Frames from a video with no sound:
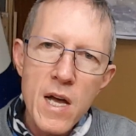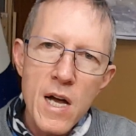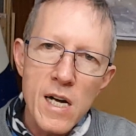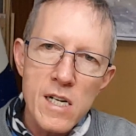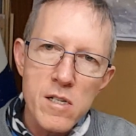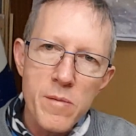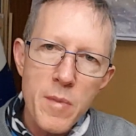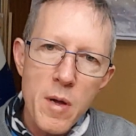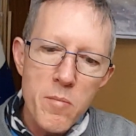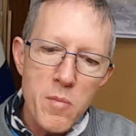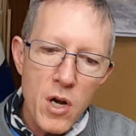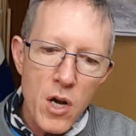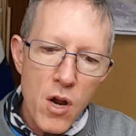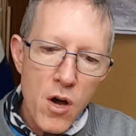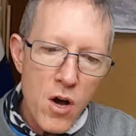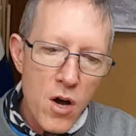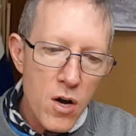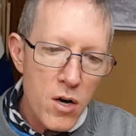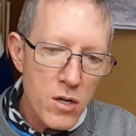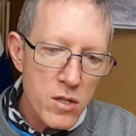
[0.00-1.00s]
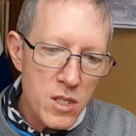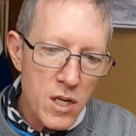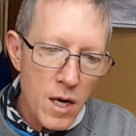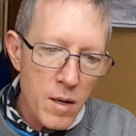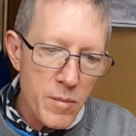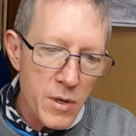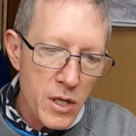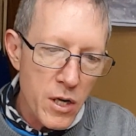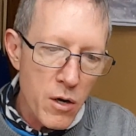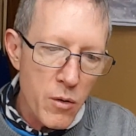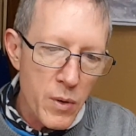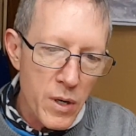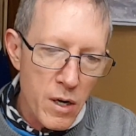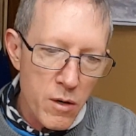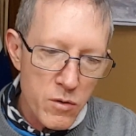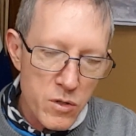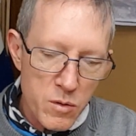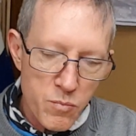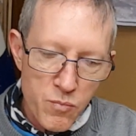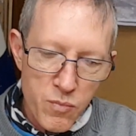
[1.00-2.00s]
I remember a long time ago when I
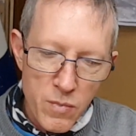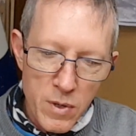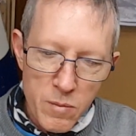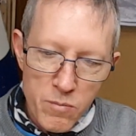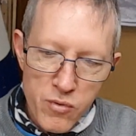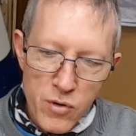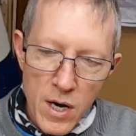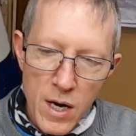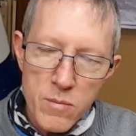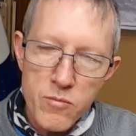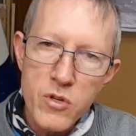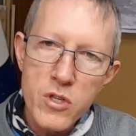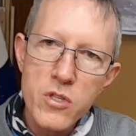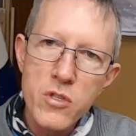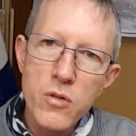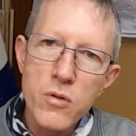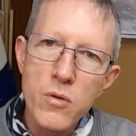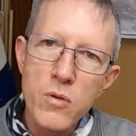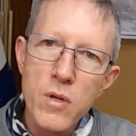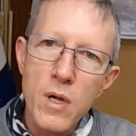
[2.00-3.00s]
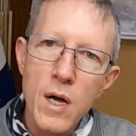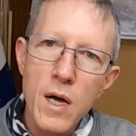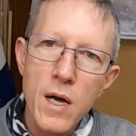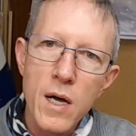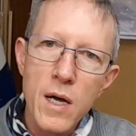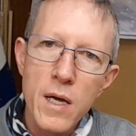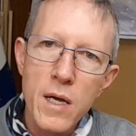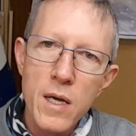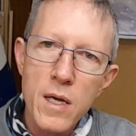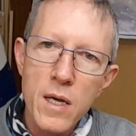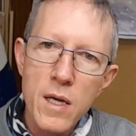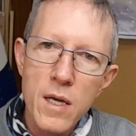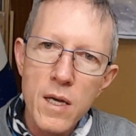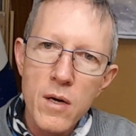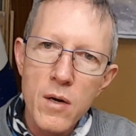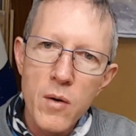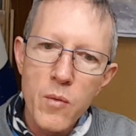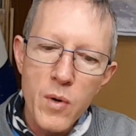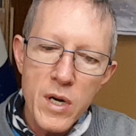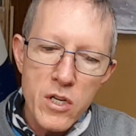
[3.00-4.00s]
was in primary school, I
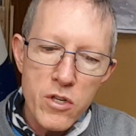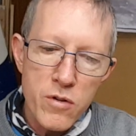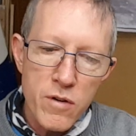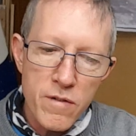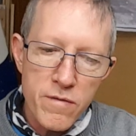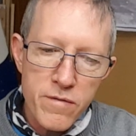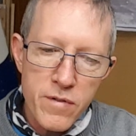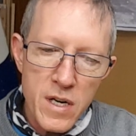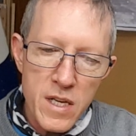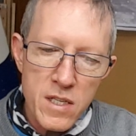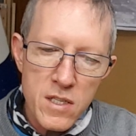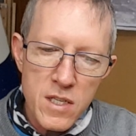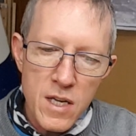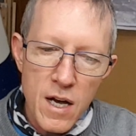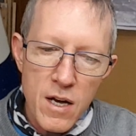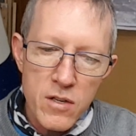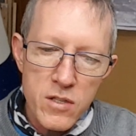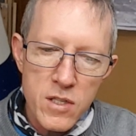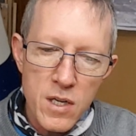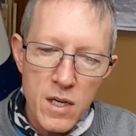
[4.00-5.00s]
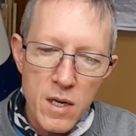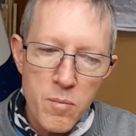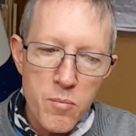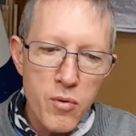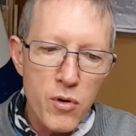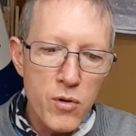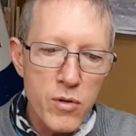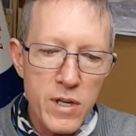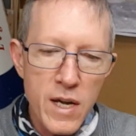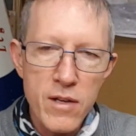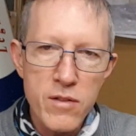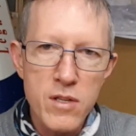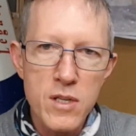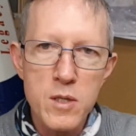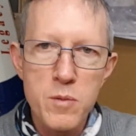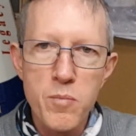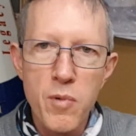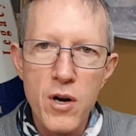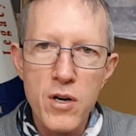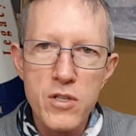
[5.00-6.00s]
went to a friend's house and he pulled out
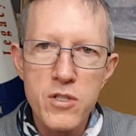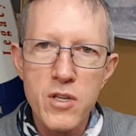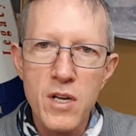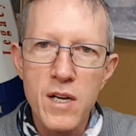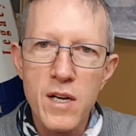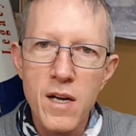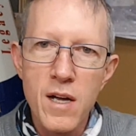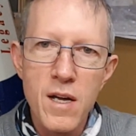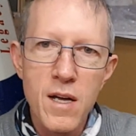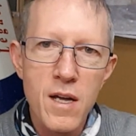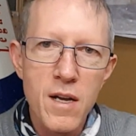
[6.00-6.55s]
this box and